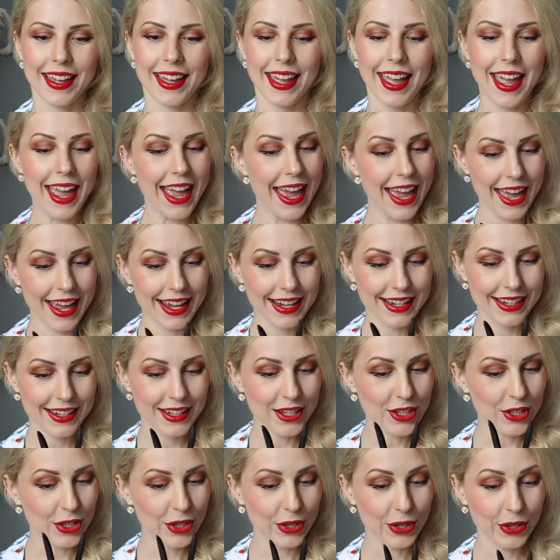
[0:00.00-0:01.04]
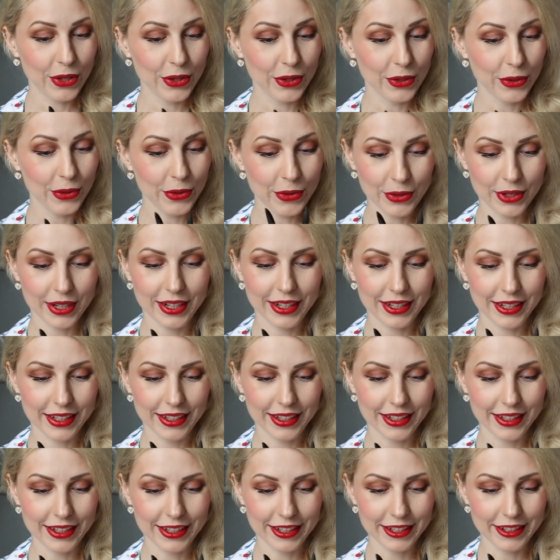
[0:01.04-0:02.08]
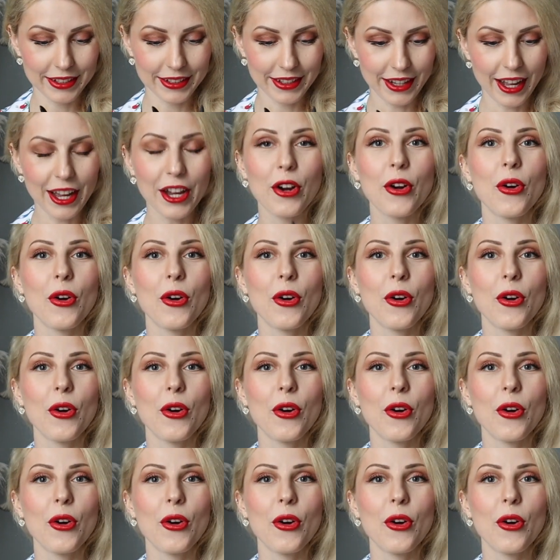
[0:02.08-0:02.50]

and I